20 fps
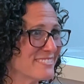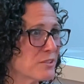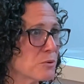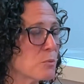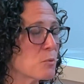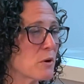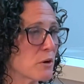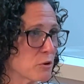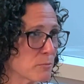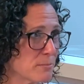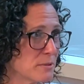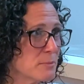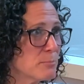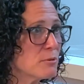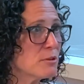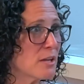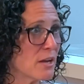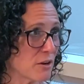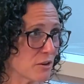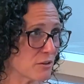where
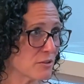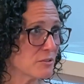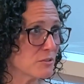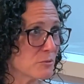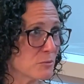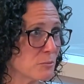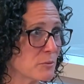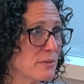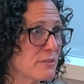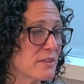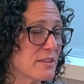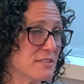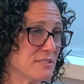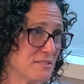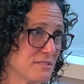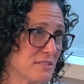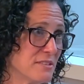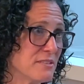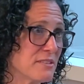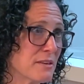people are when they
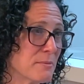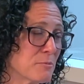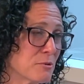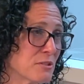see them or